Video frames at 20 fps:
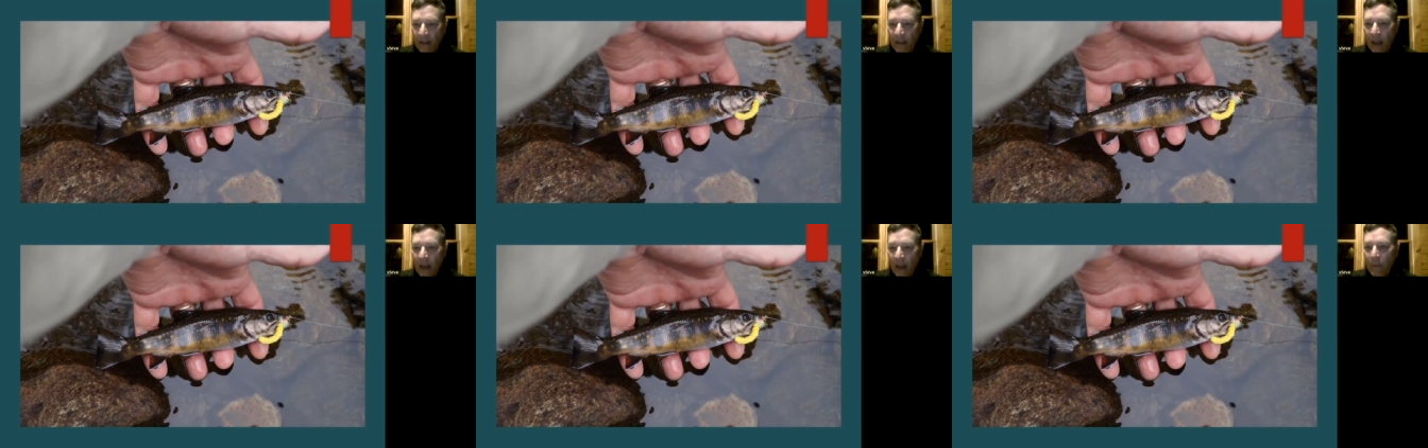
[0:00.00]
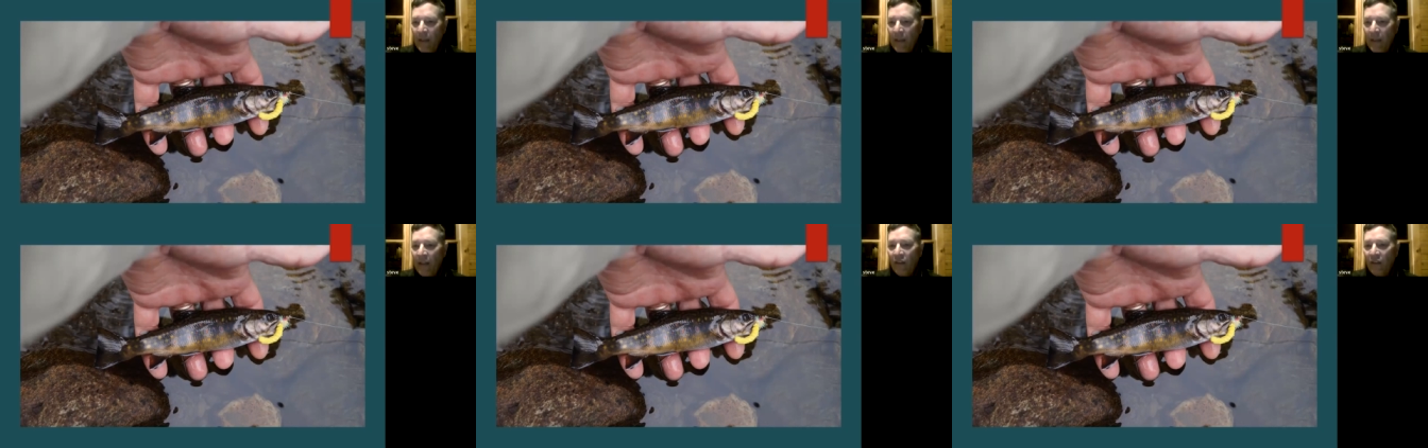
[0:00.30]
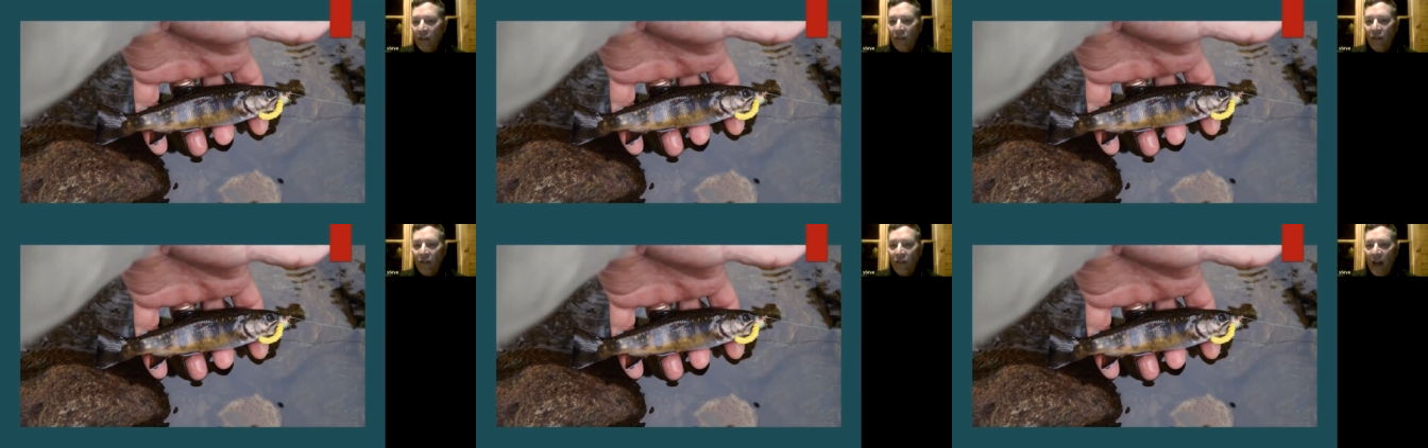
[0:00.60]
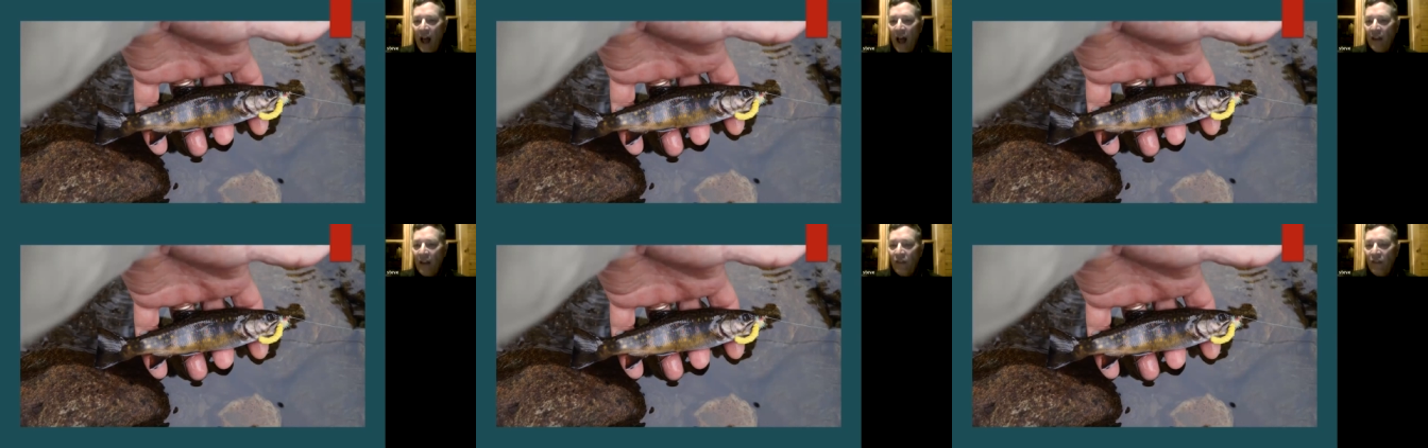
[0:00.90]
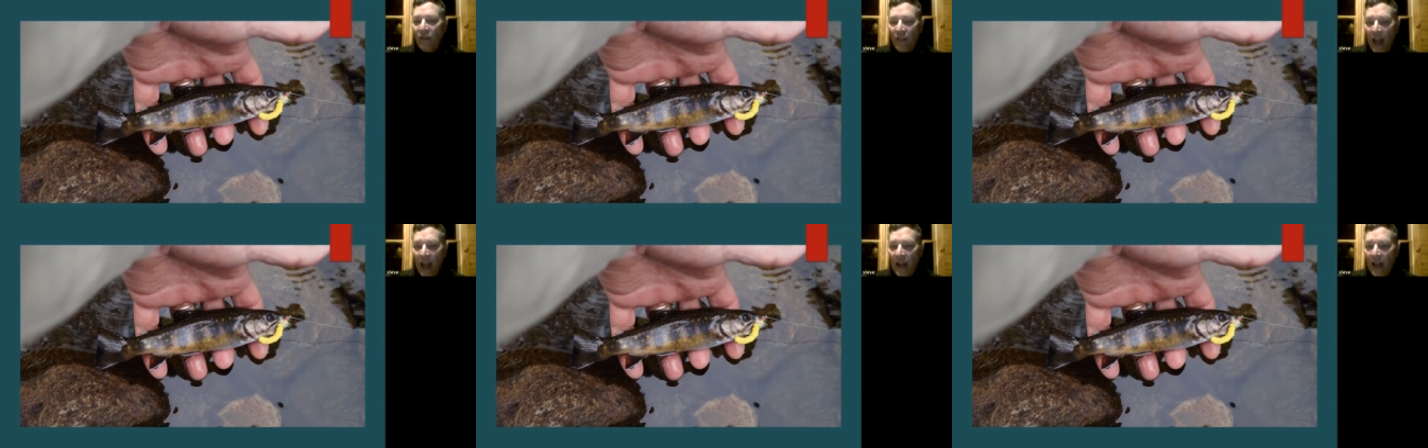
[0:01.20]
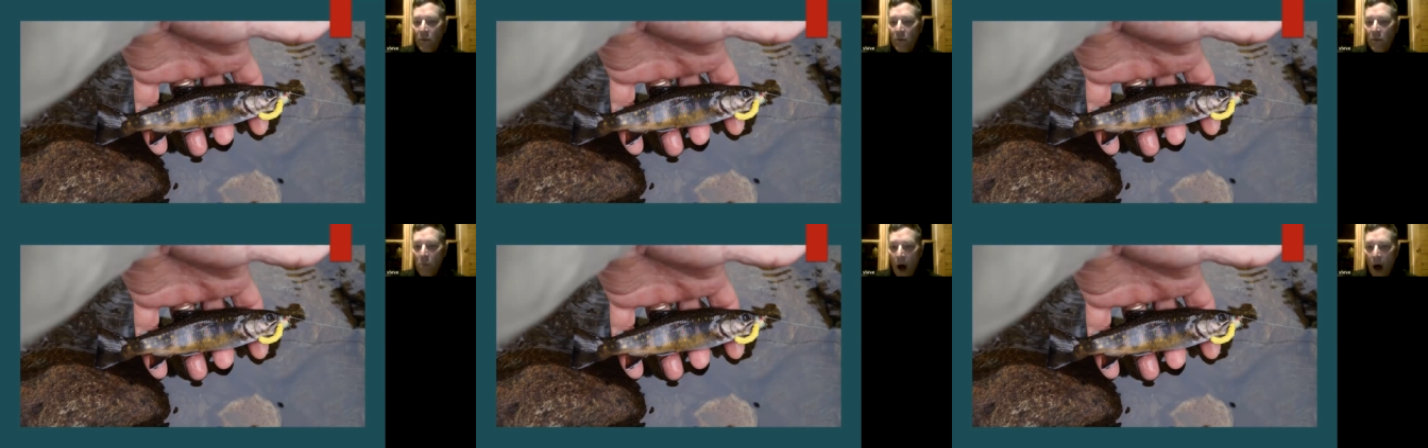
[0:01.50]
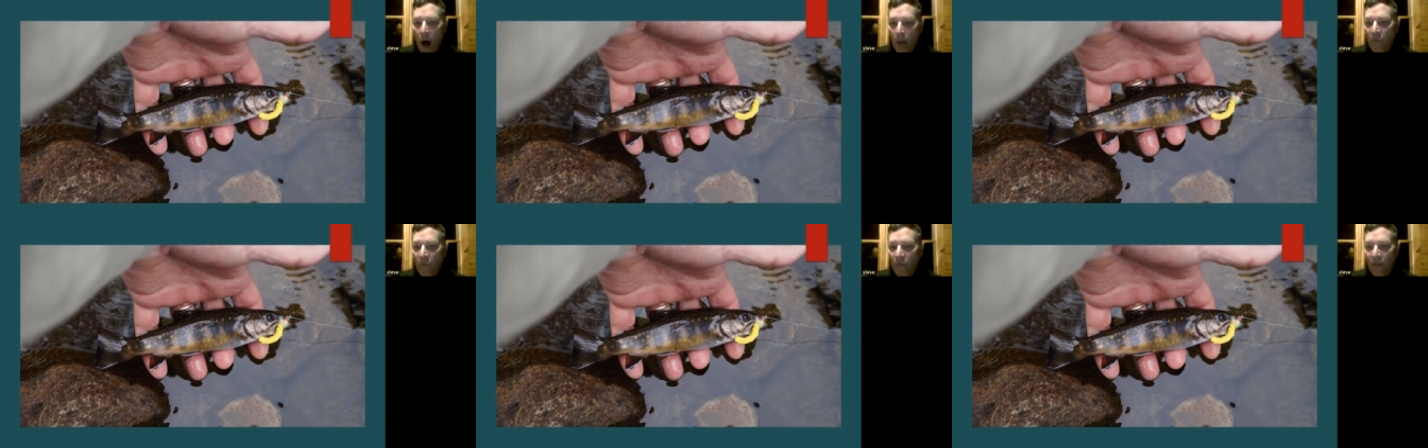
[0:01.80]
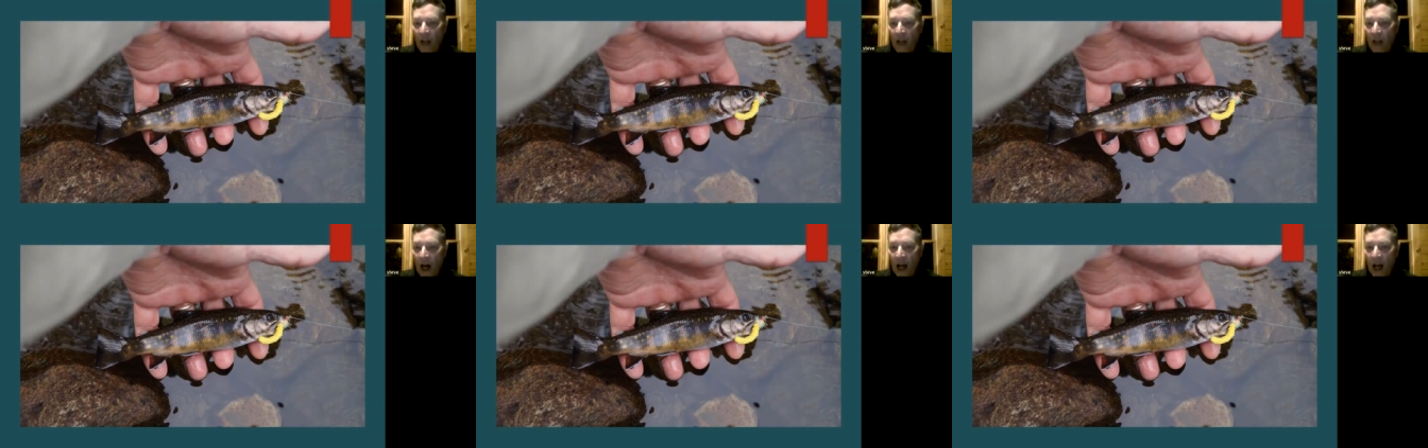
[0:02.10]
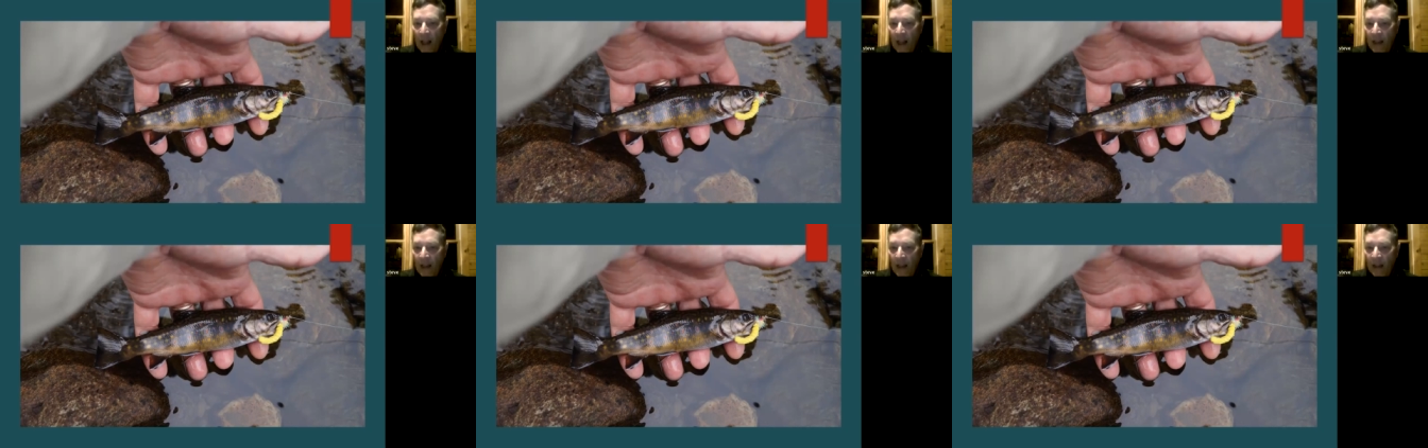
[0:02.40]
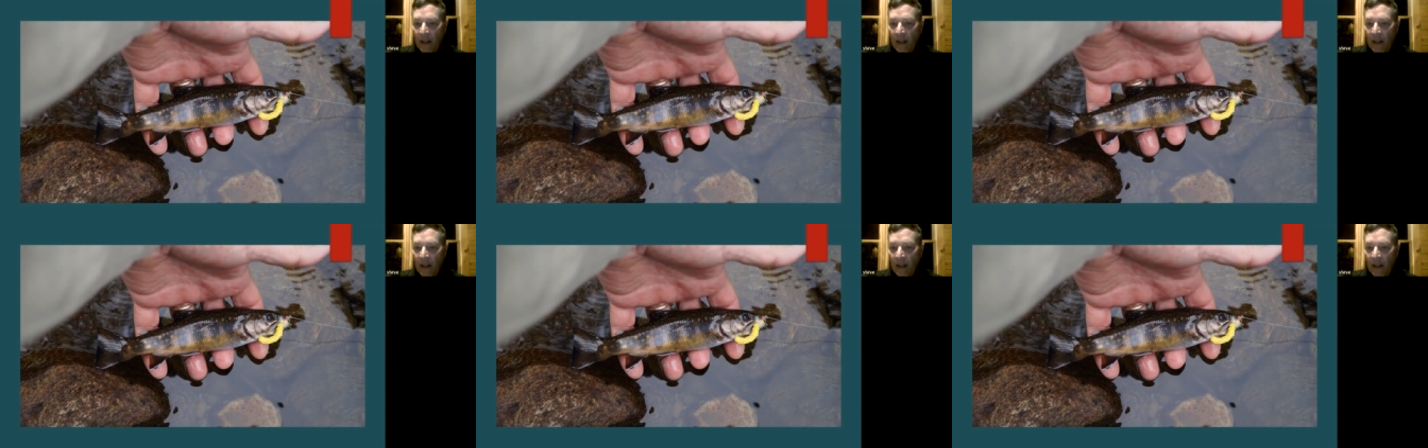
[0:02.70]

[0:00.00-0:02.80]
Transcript: I mean, that's a size 10 mop fly,